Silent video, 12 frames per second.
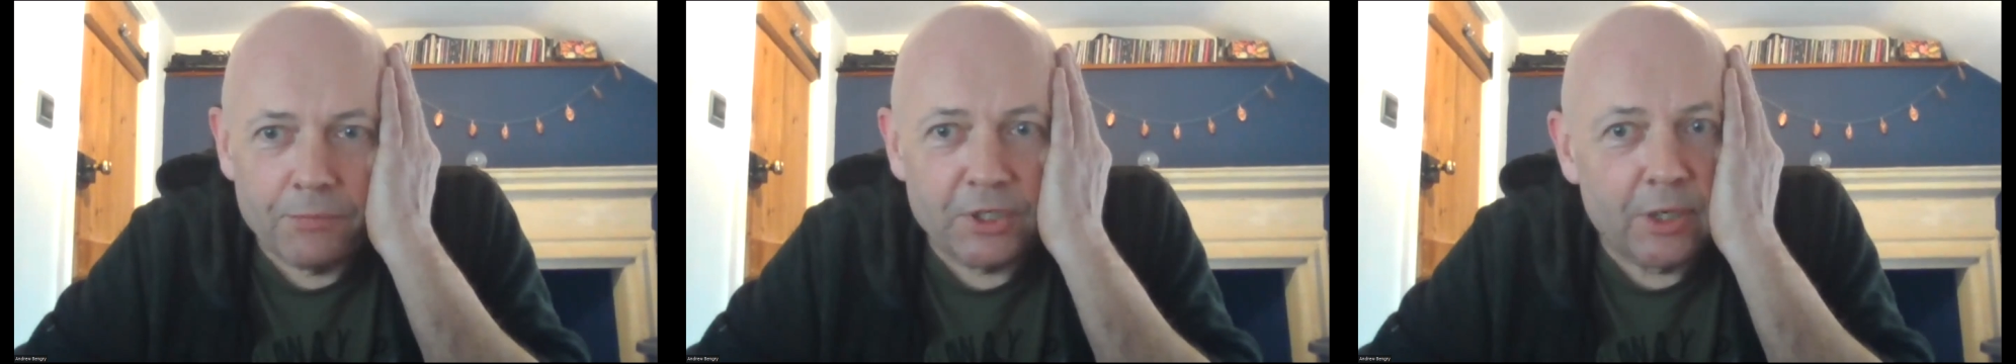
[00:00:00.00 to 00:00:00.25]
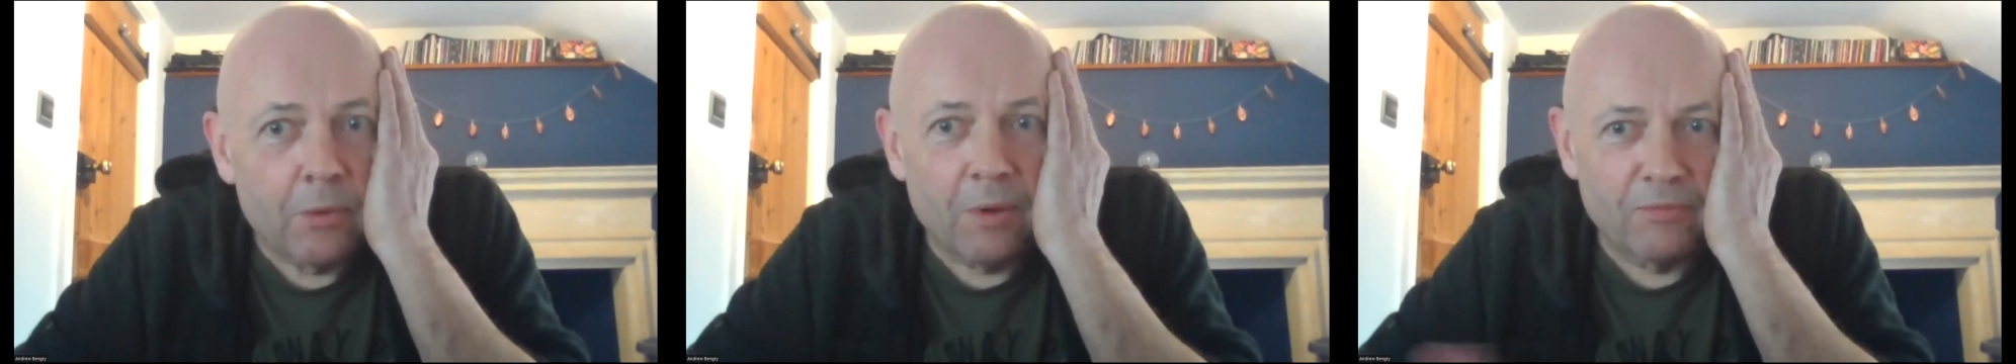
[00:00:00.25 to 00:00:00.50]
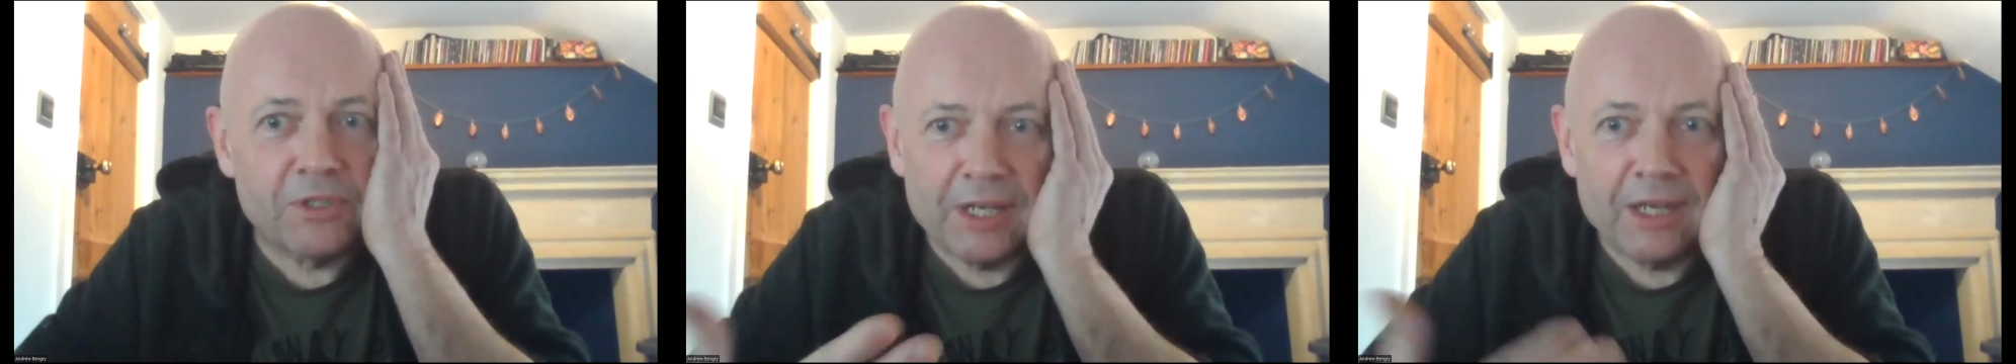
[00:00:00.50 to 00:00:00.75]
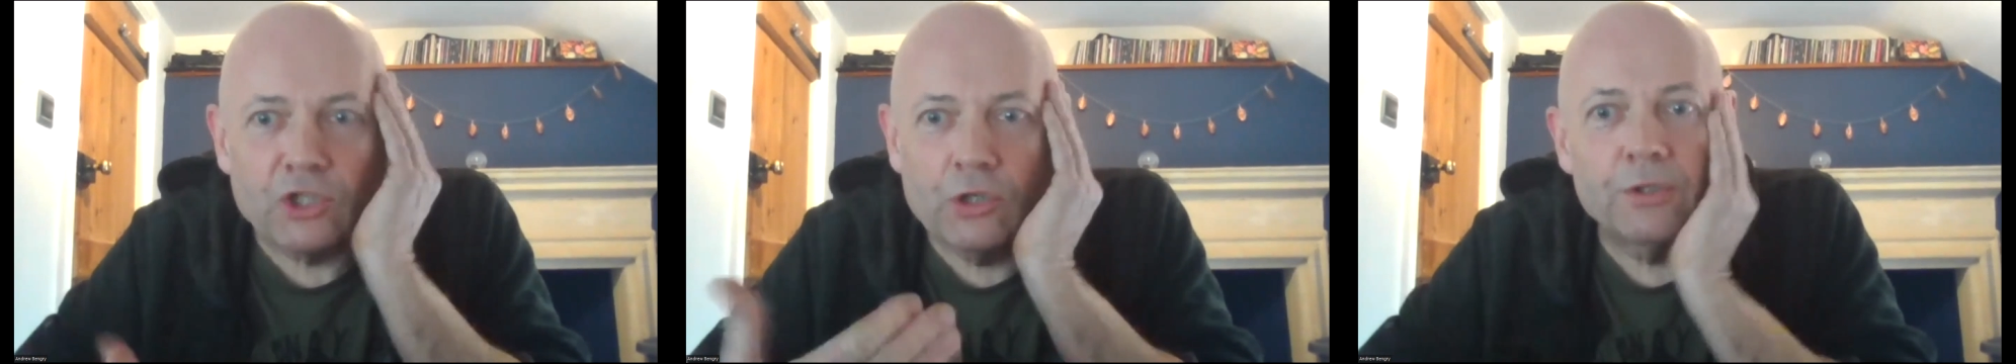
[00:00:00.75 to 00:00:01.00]
obviously
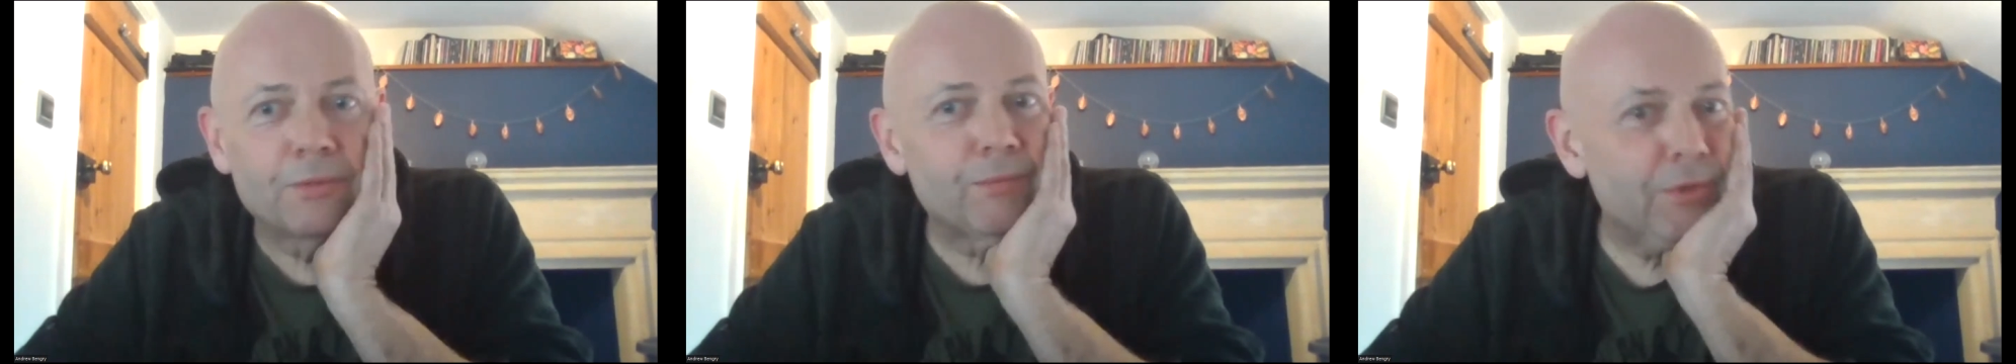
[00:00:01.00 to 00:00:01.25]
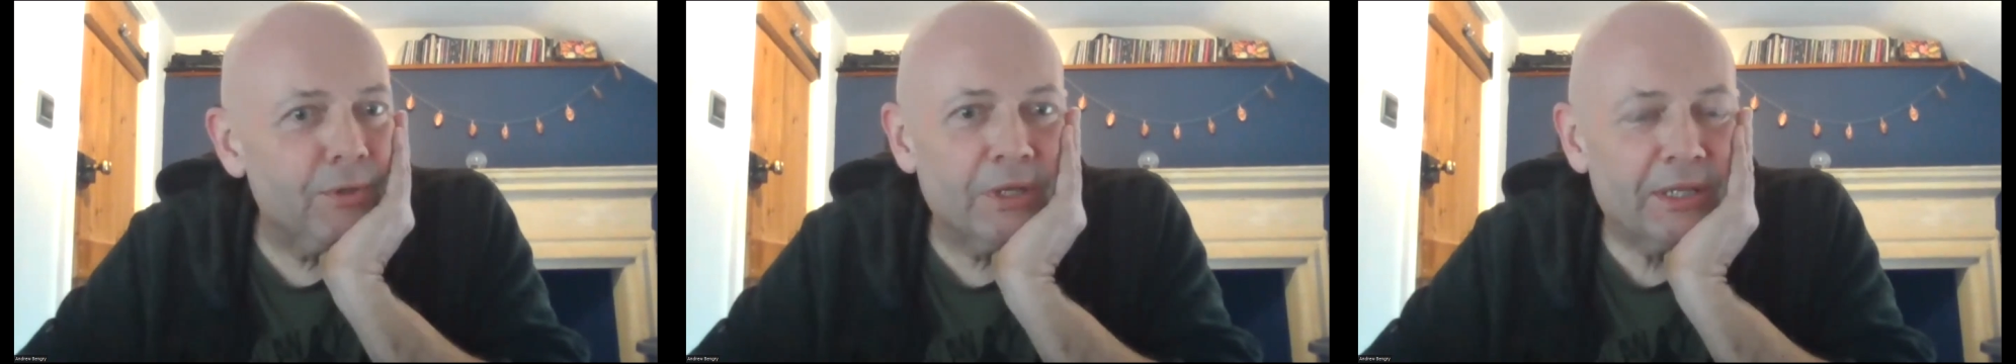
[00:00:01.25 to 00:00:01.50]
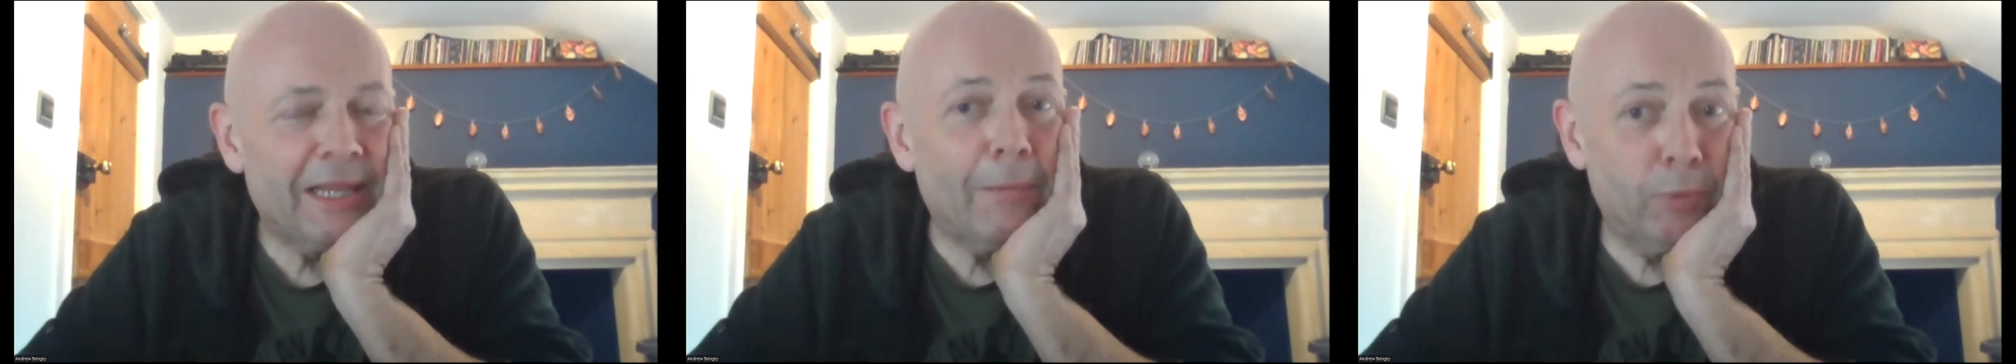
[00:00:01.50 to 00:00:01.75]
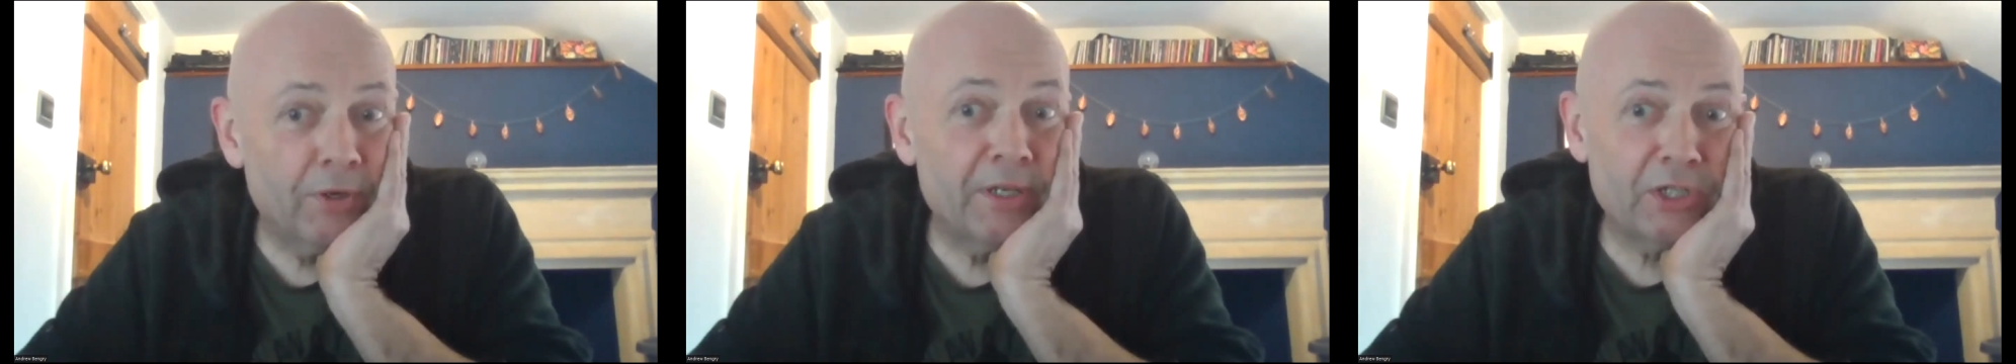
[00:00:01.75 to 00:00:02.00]
I shouldn't, at that
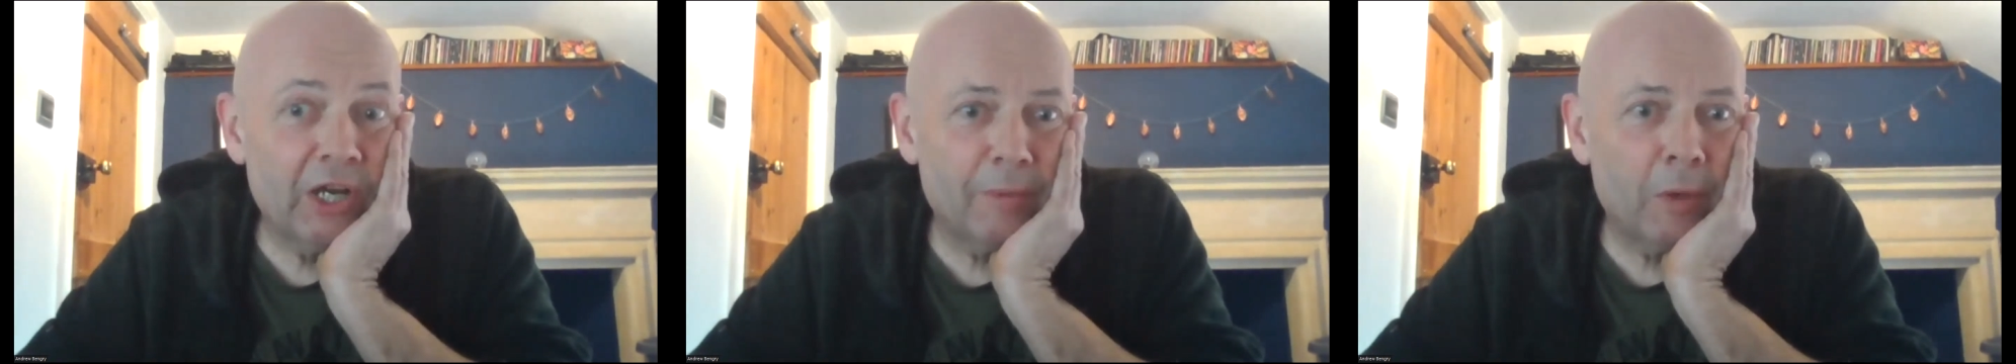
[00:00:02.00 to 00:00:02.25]
point in time,